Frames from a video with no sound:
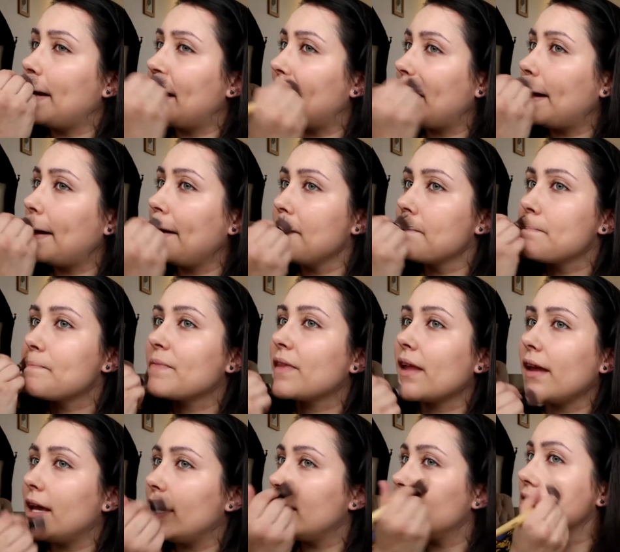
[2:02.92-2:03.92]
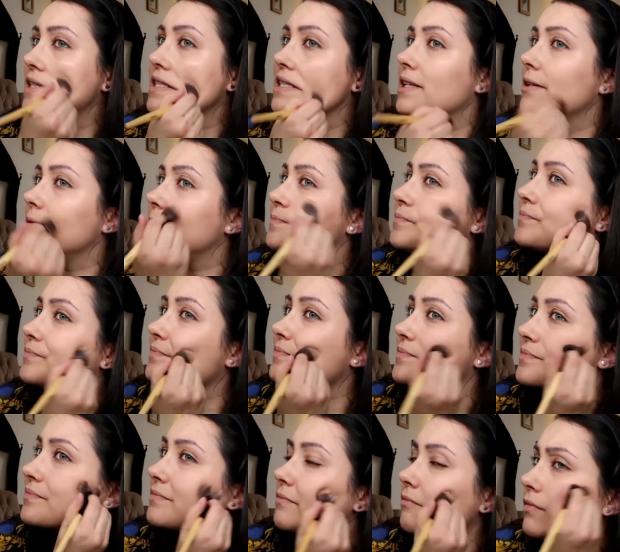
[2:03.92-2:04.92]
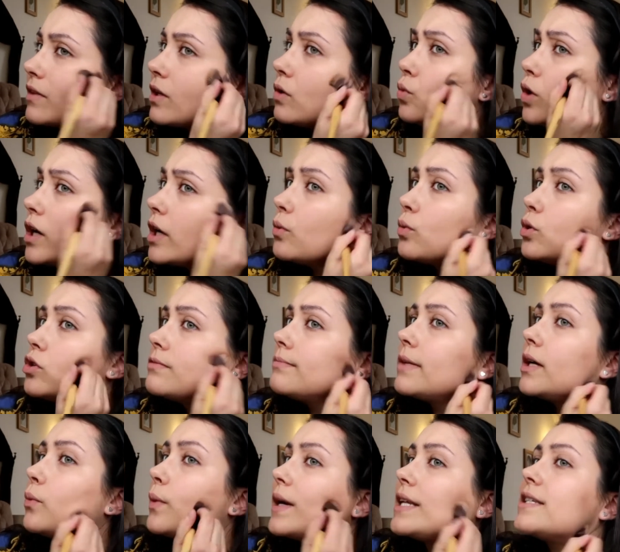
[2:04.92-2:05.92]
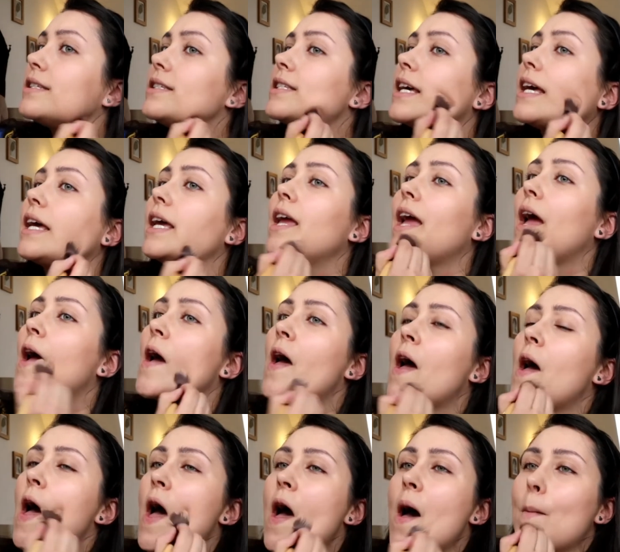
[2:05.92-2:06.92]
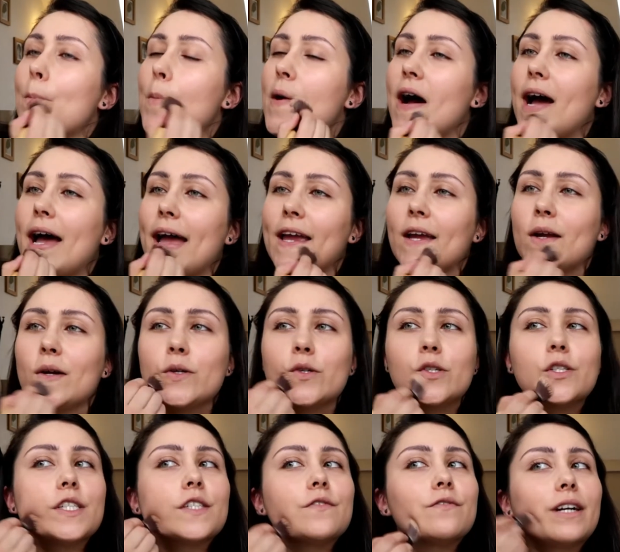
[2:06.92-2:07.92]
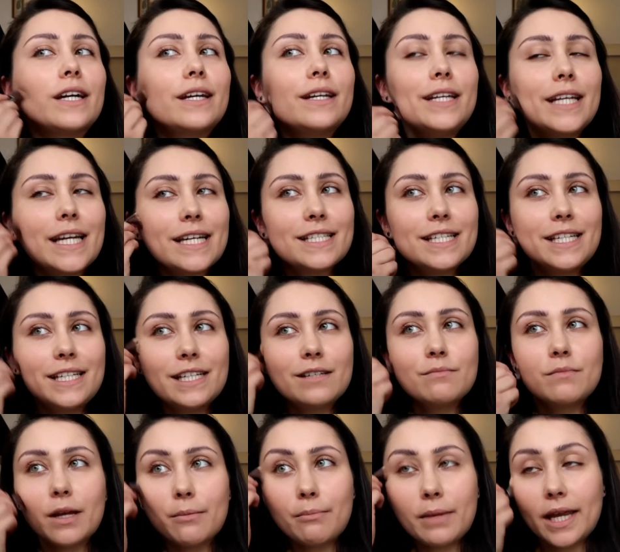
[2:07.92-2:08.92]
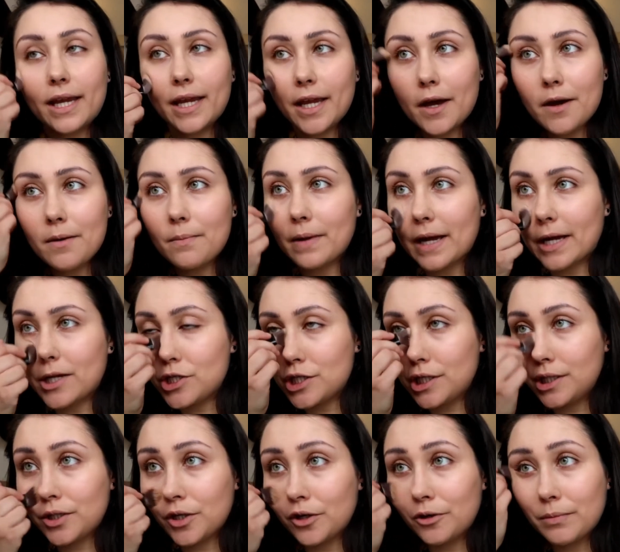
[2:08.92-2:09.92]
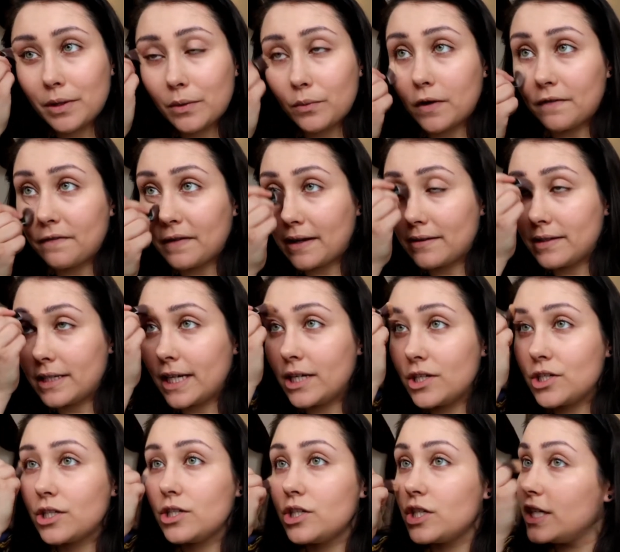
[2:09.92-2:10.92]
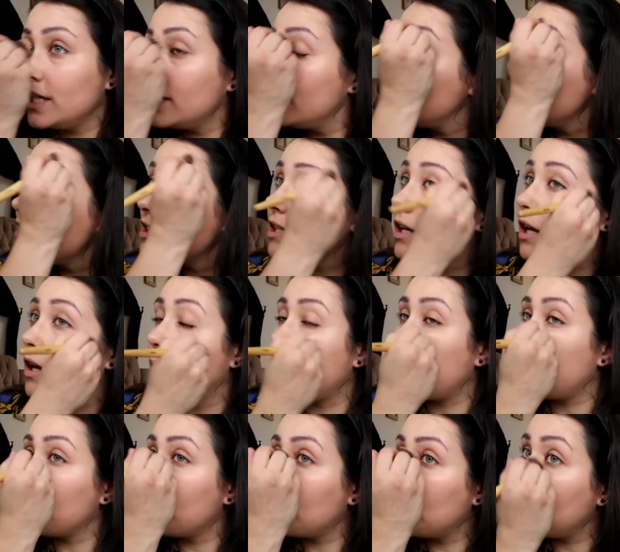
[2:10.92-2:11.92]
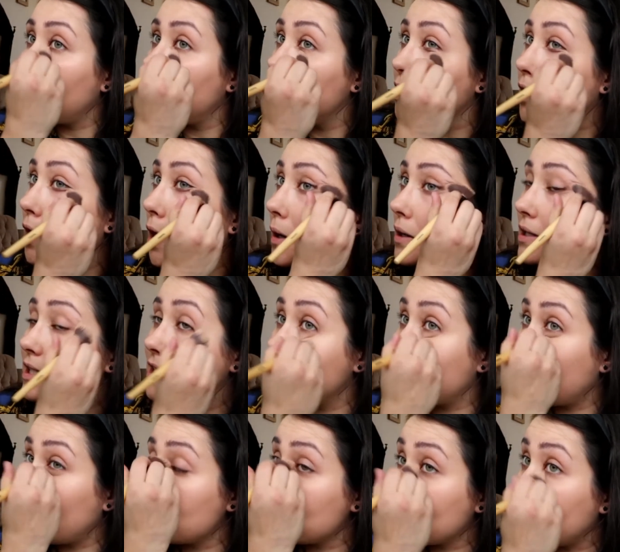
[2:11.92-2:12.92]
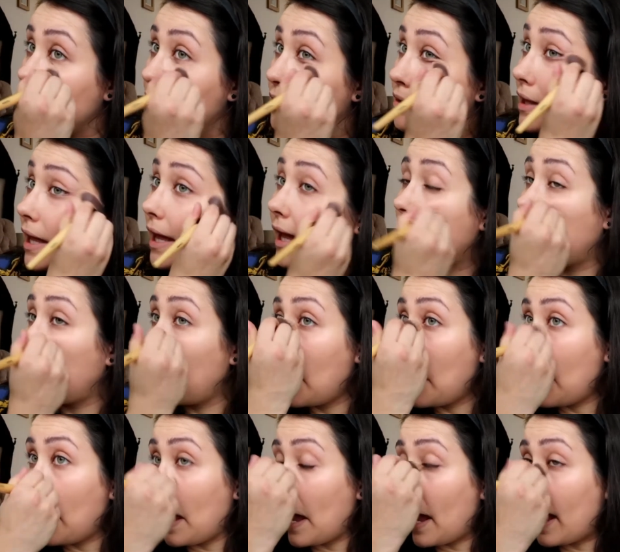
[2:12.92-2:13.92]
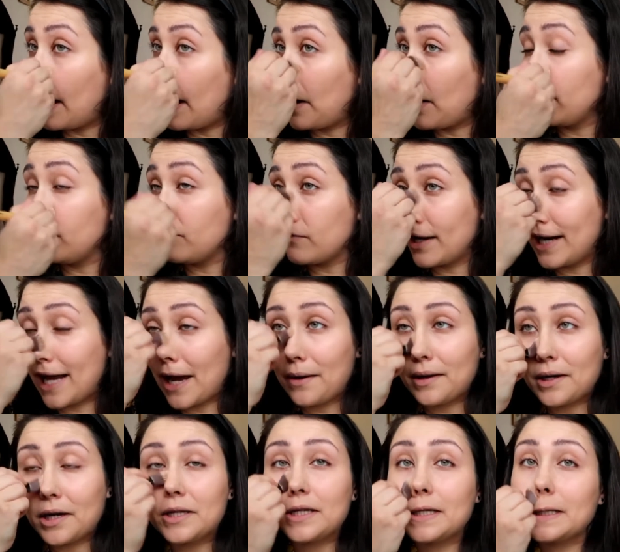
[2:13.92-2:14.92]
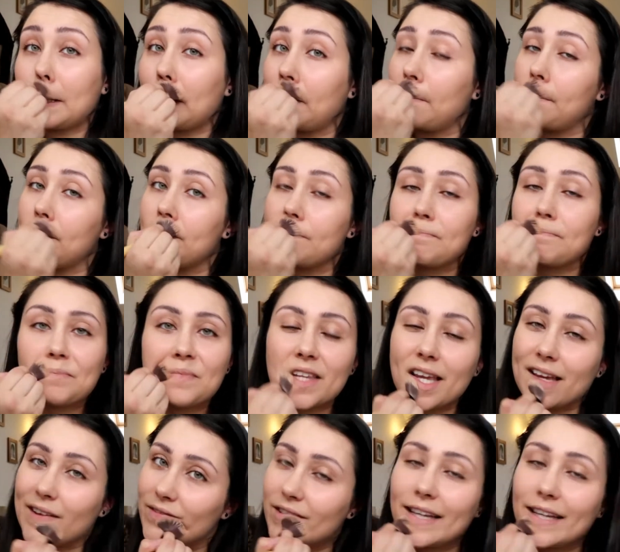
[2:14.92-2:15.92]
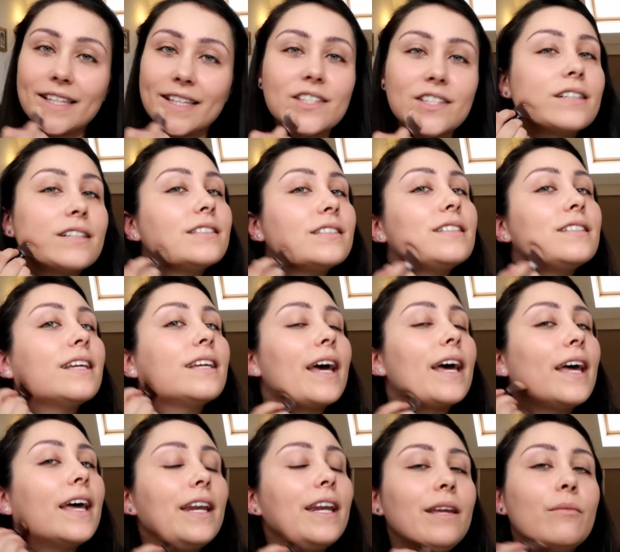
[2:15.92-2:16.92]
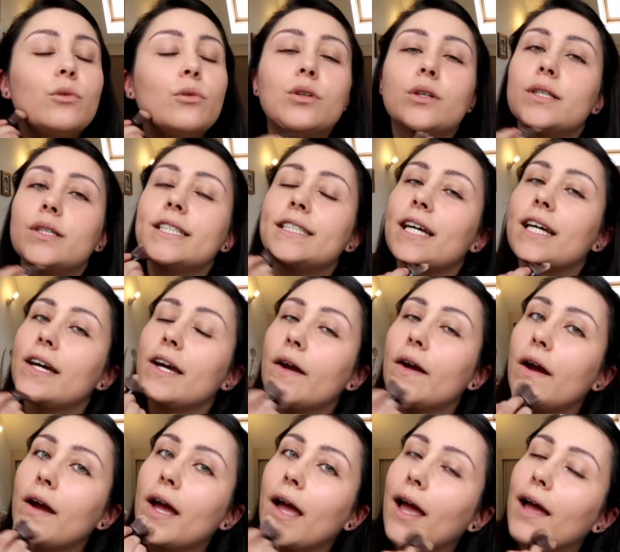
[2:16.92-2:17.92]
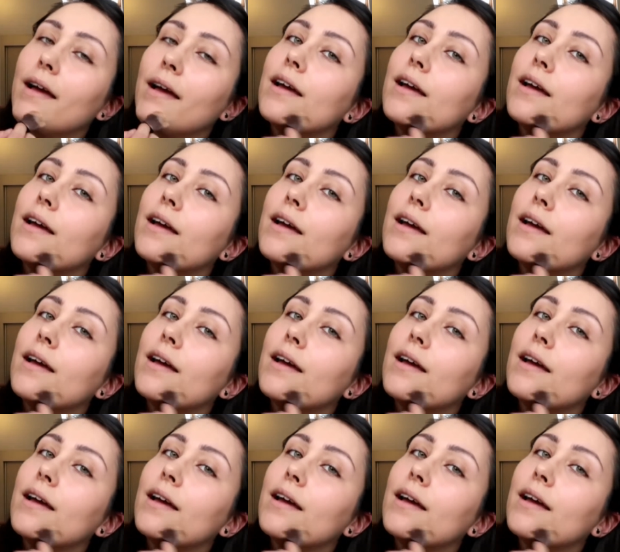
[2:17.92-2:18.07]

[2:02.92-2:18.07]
only is what I wore on my wedding day. My gorgeous friend Yassi did my makeup and she told me what foundation she used, so I thought I'd go and splash out on that. And I've run out and I just haven't had the chance to get any more, so